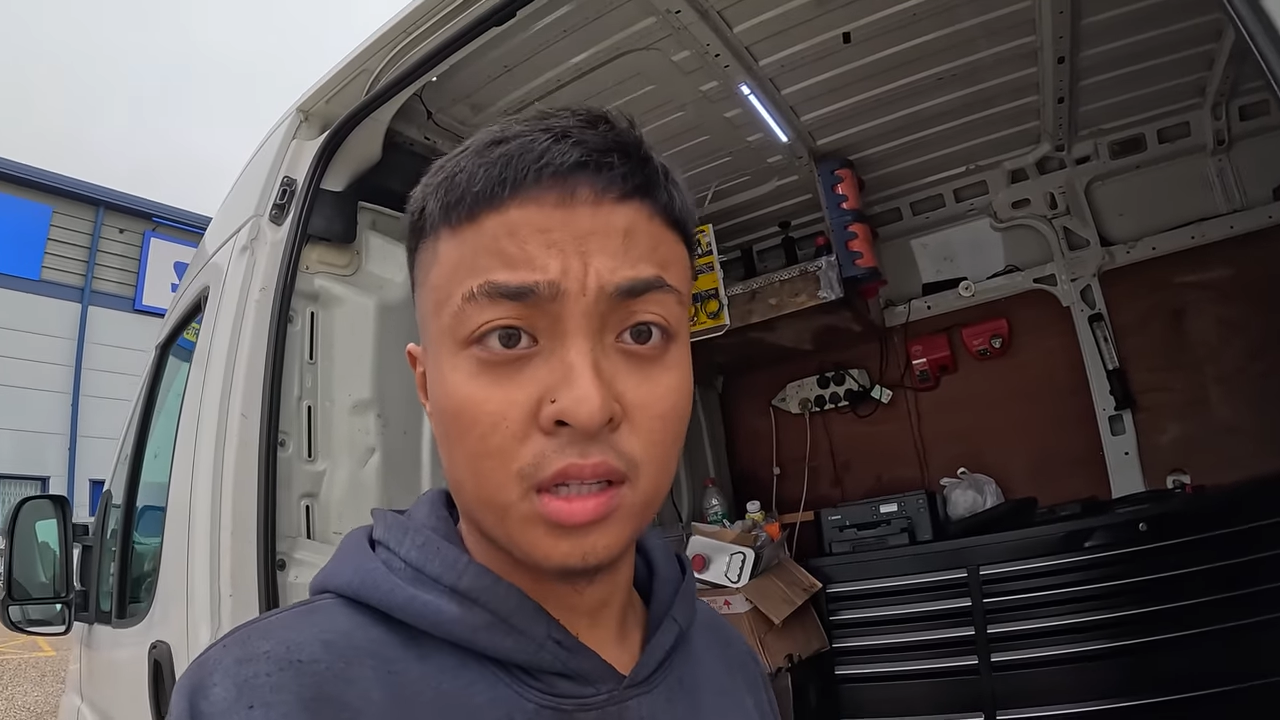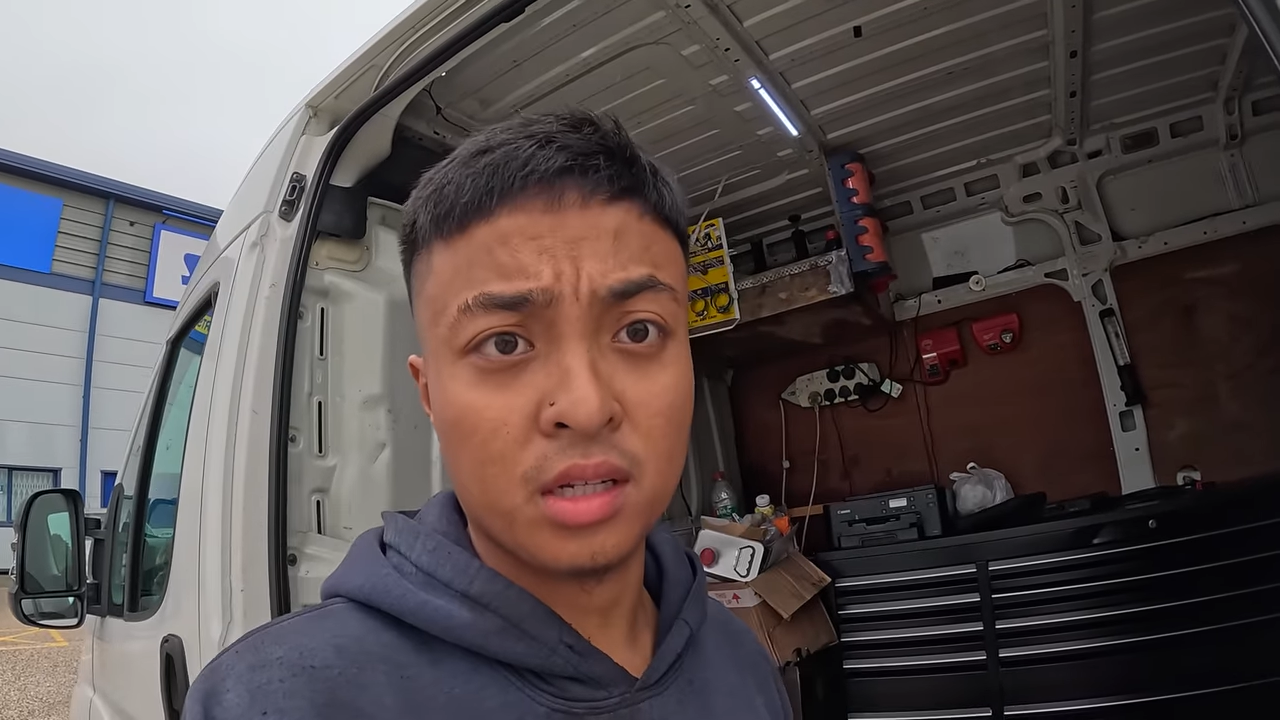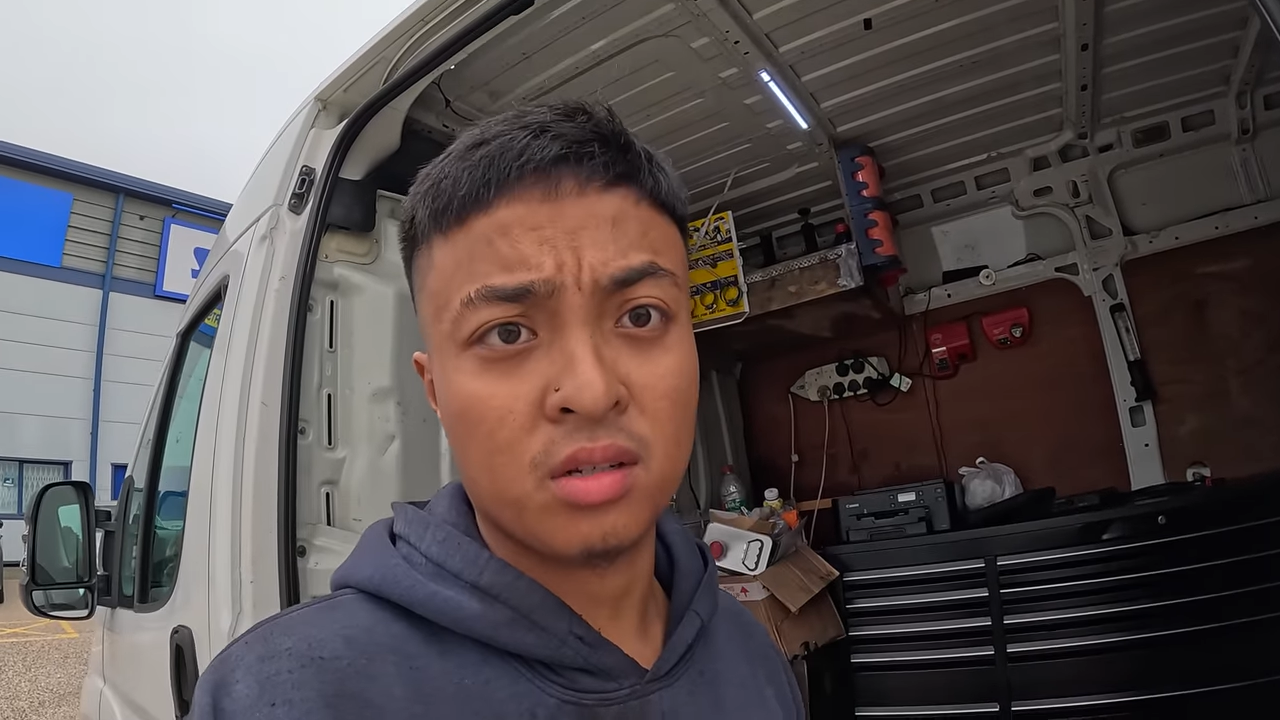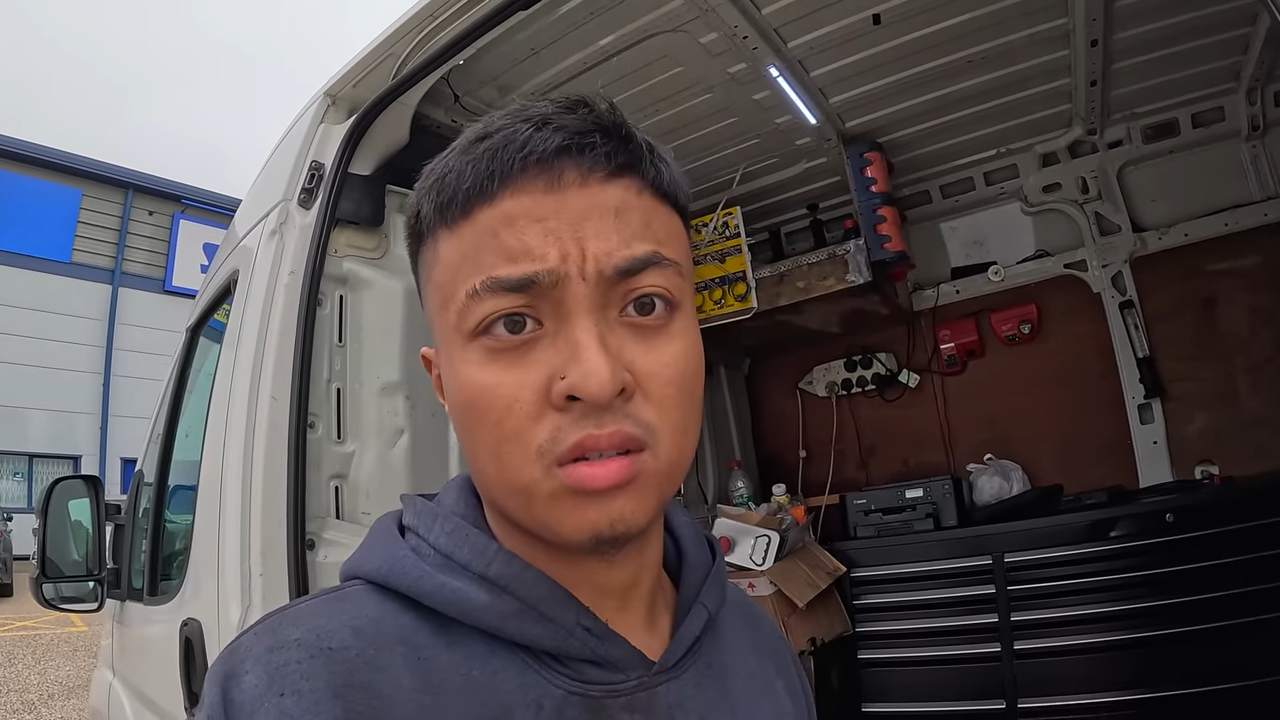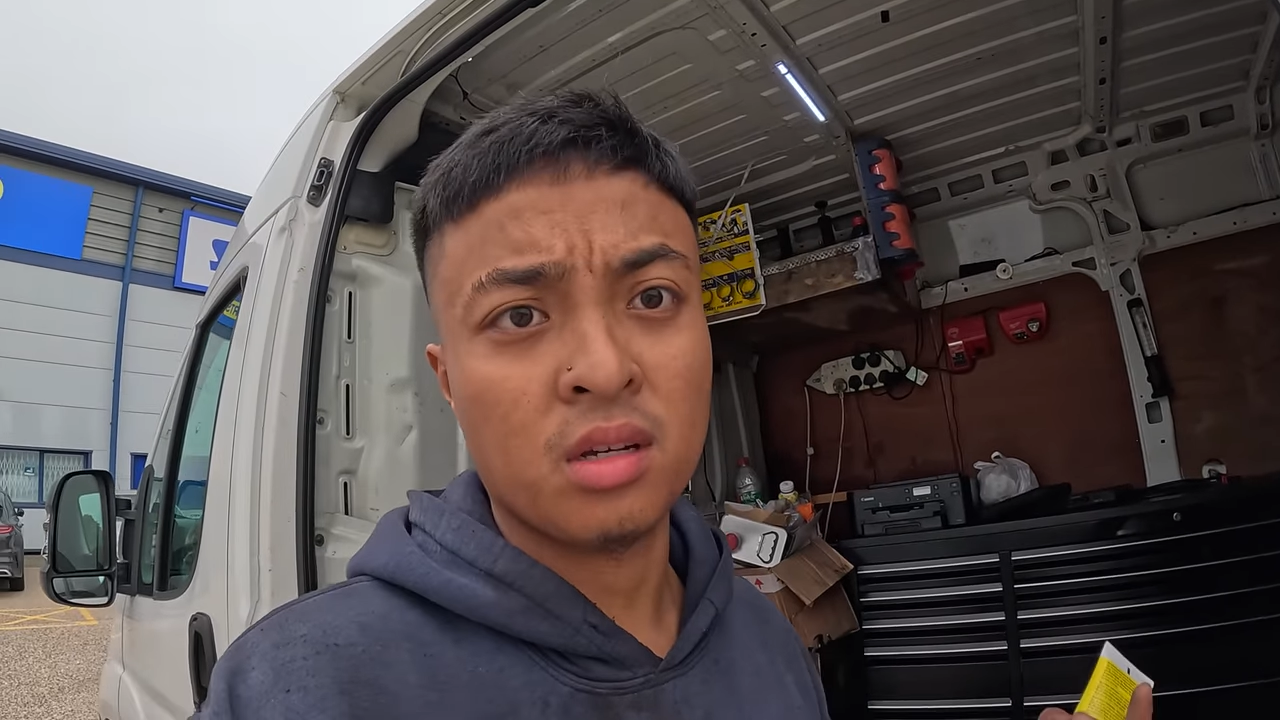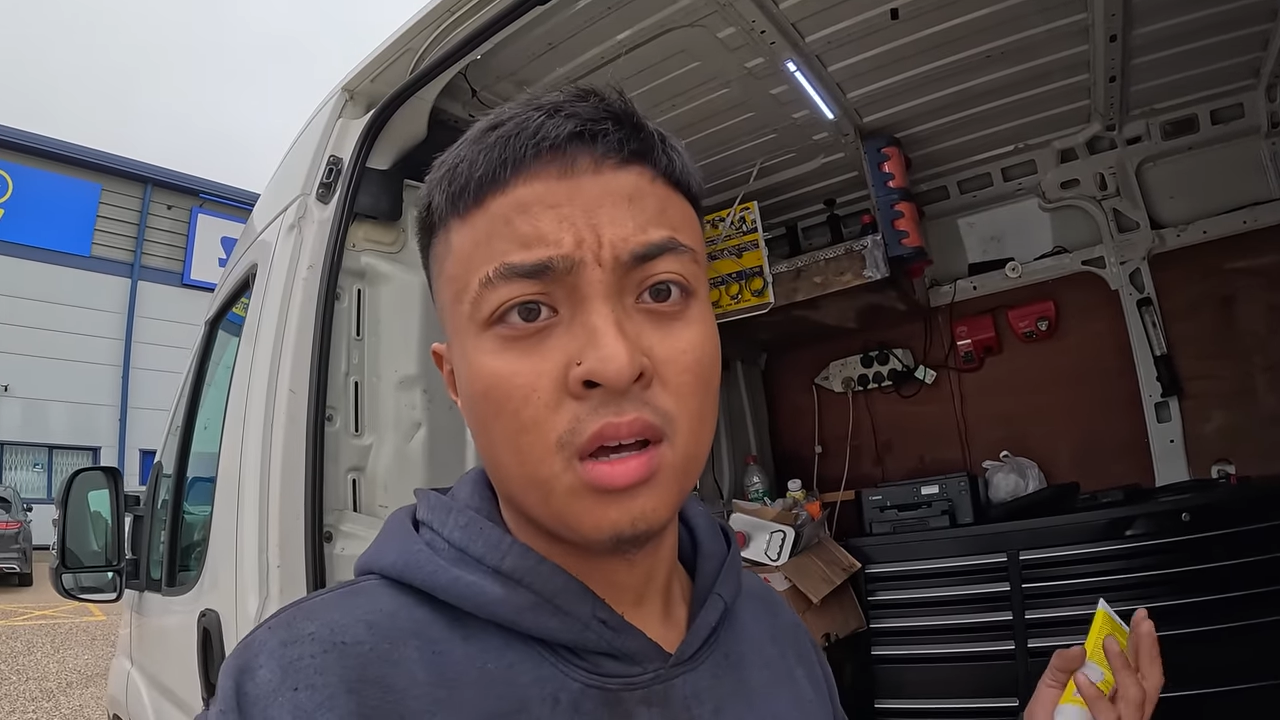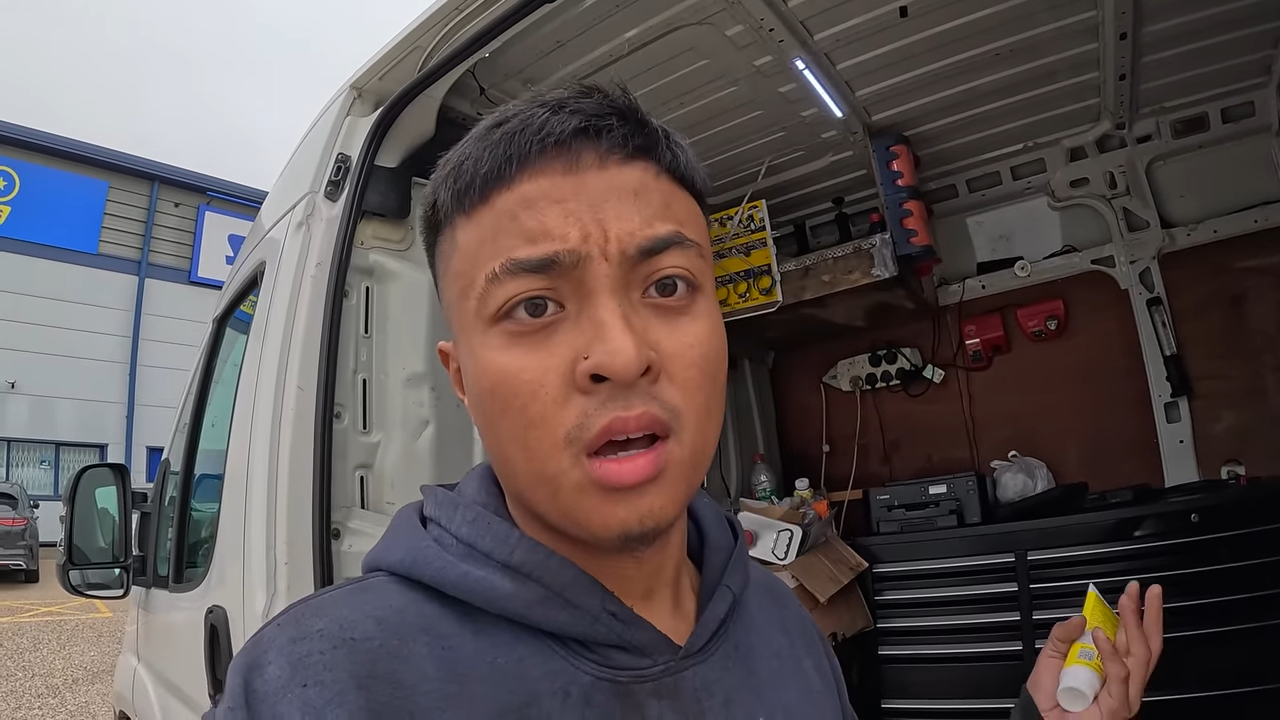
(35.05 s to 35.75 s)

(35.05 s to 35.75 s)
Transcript: at this, because